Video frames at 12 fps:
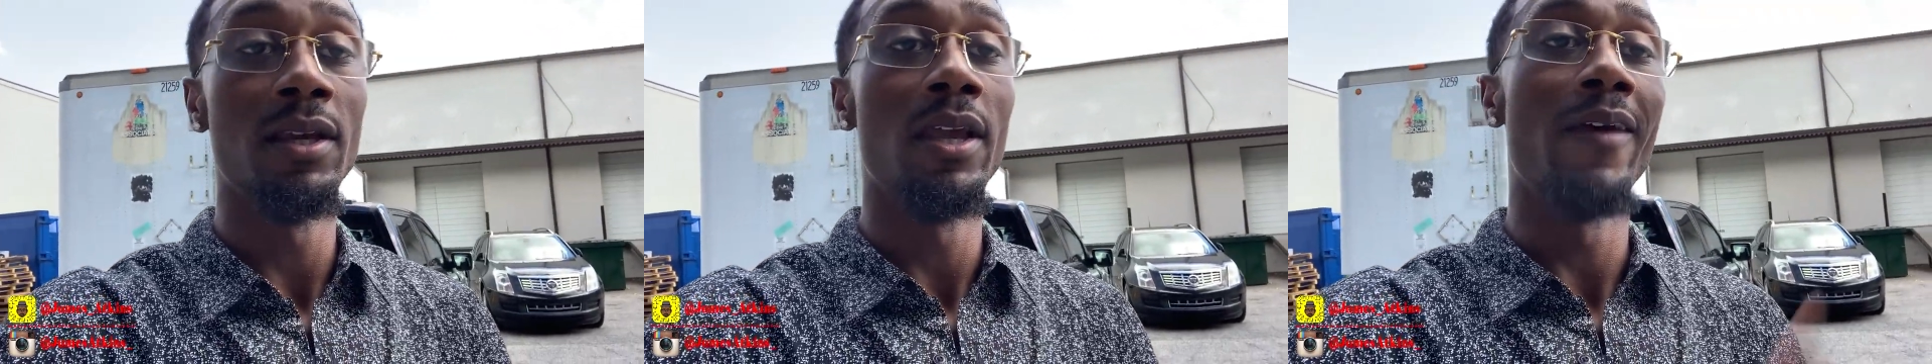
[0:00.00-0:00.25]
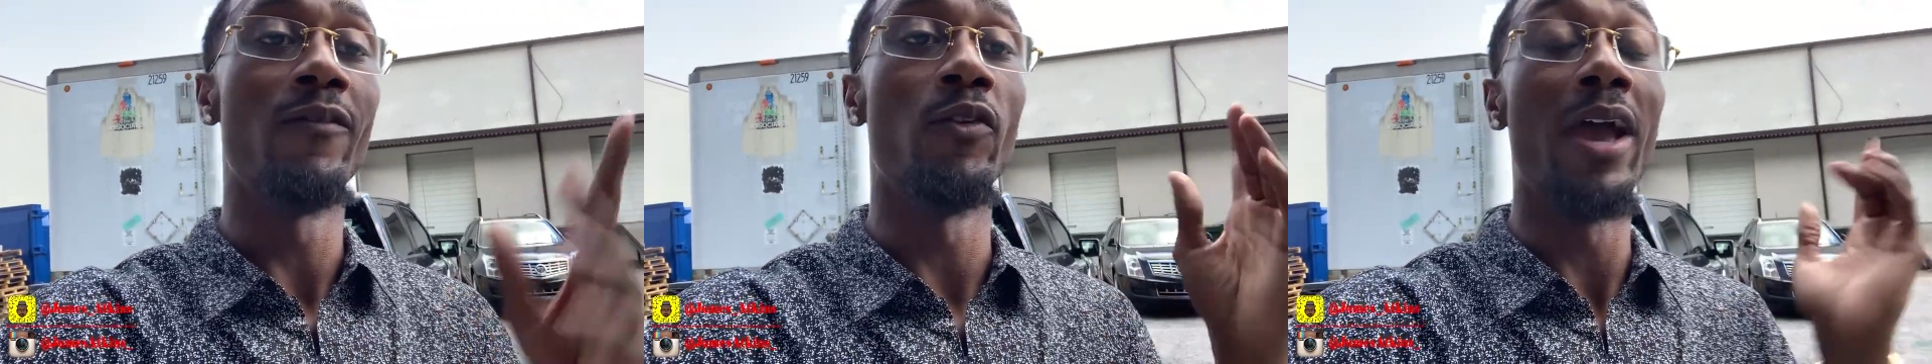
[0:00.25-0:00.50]

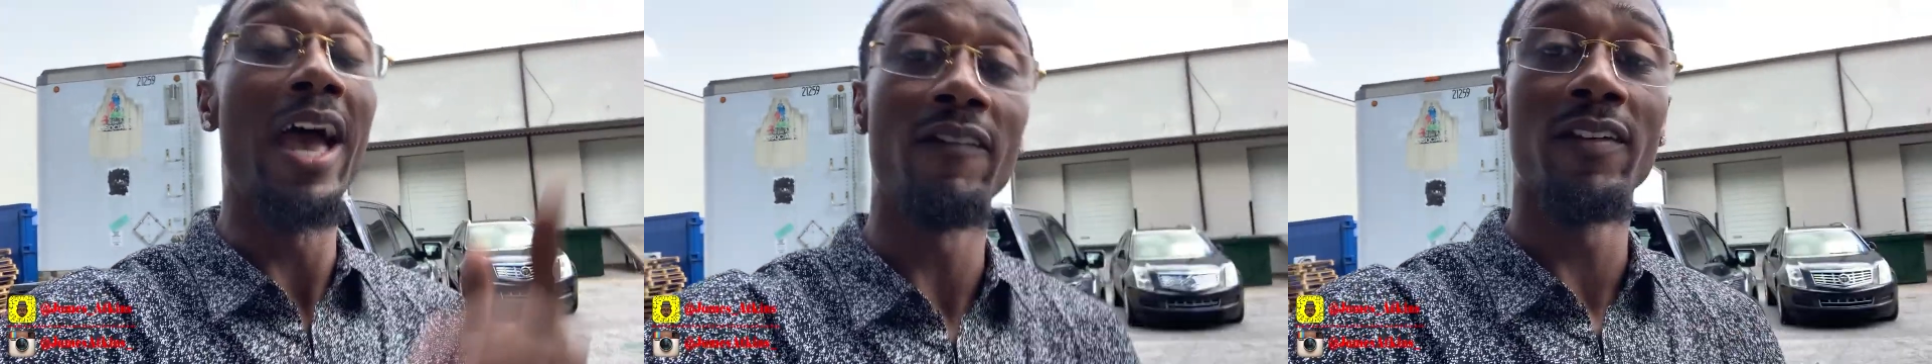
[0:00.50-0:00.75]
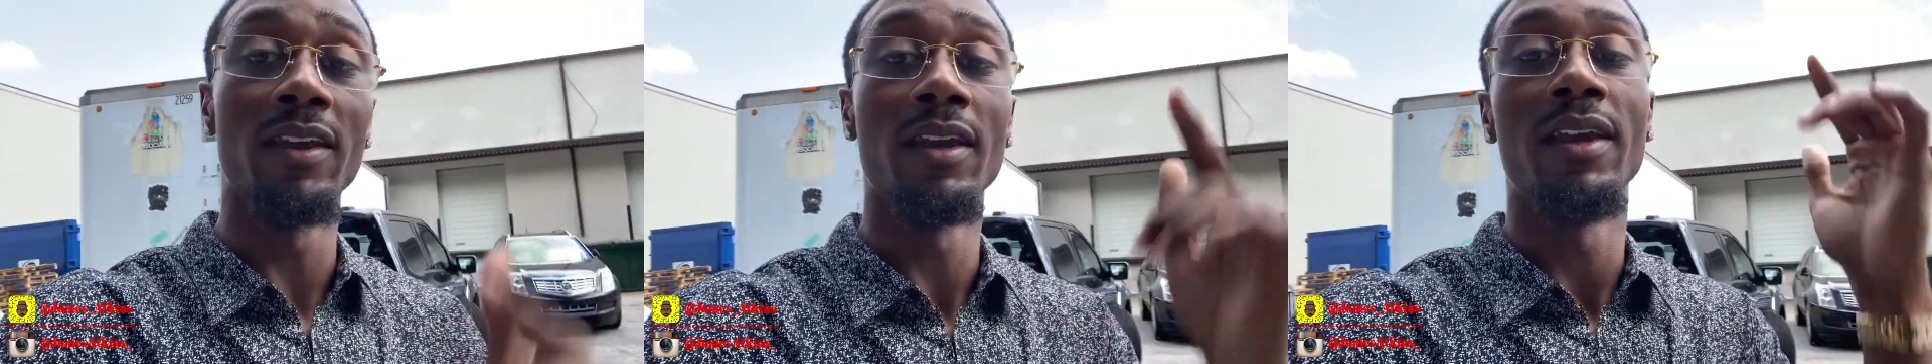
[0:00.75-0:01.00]
if you
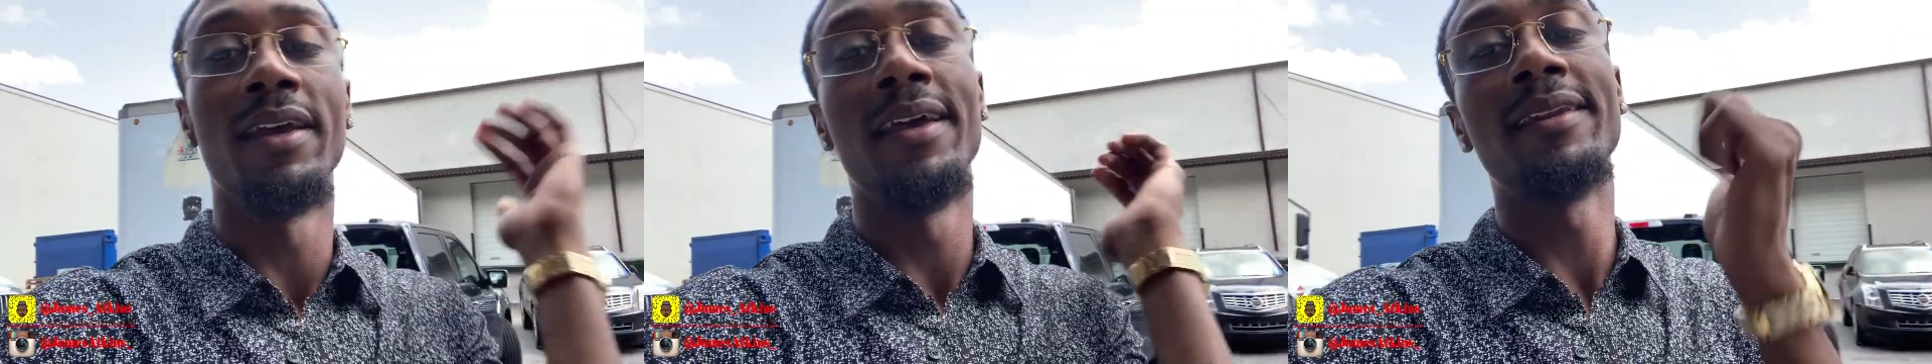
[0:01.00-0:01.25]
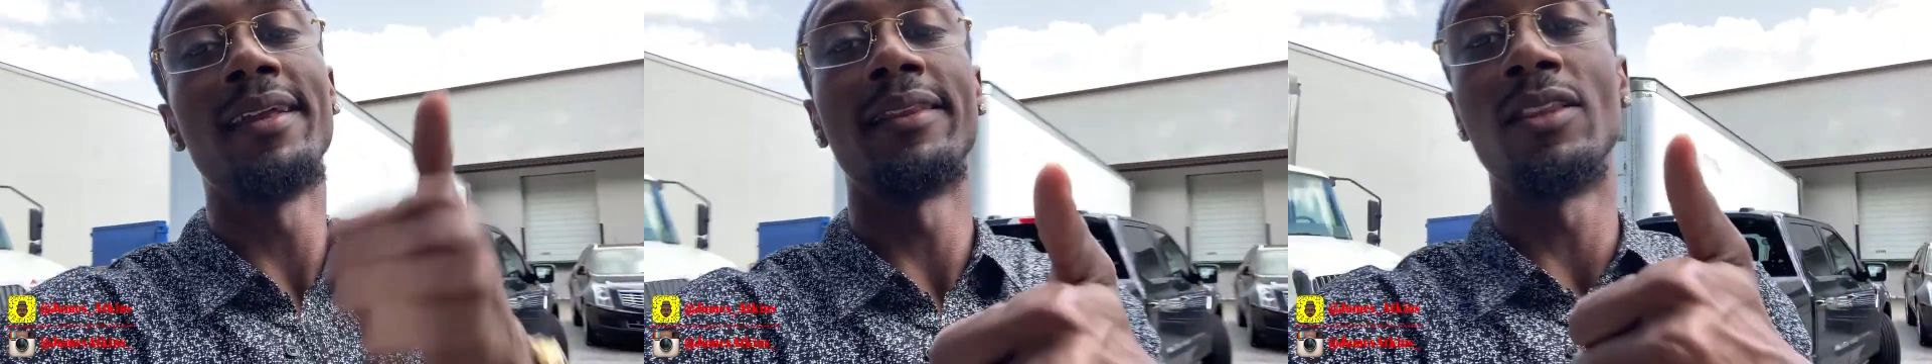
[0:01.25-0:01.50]
haven't,
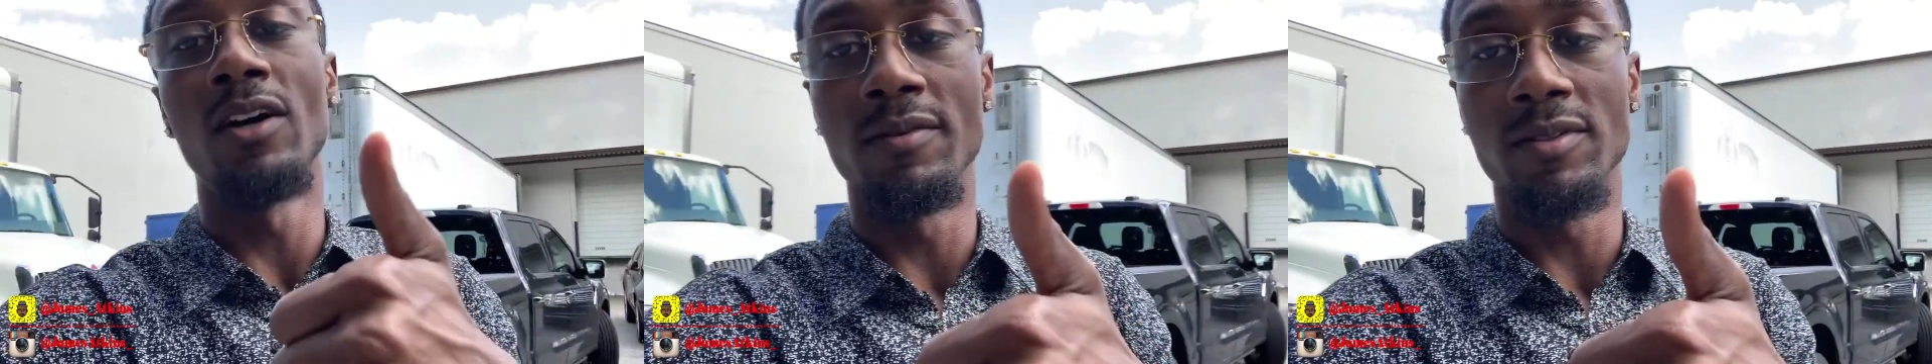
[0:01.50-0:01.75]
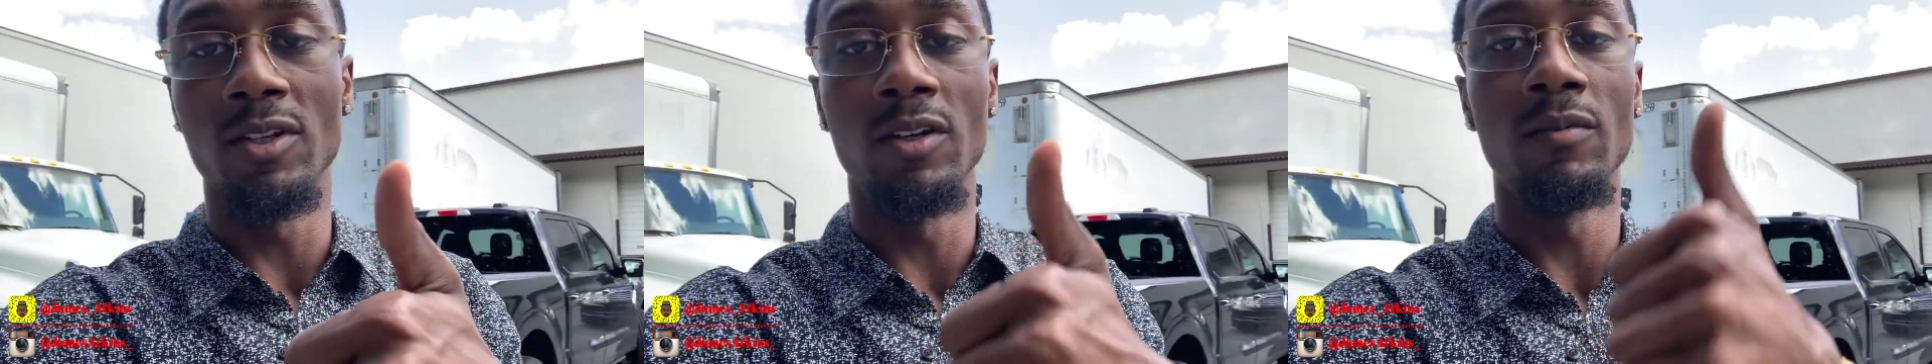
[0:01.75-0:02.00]
hit that
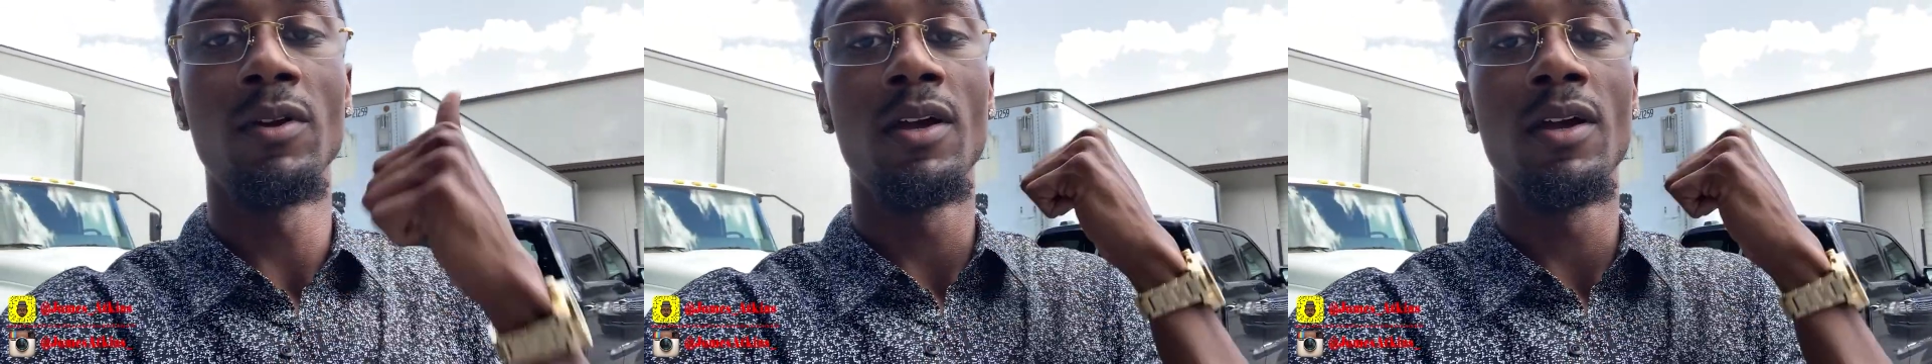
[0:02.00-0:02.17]
thumbs up.